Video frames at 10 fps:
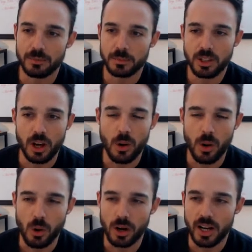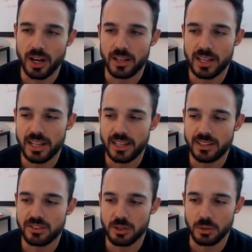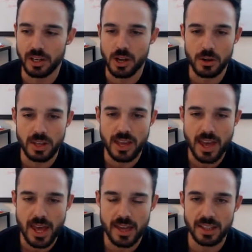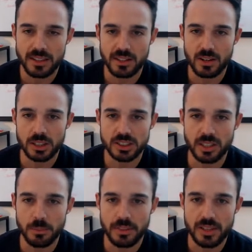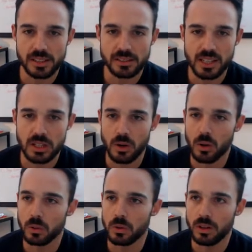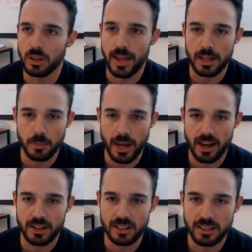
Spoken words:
Go Aura is doing okay. There are some things I don't like about it.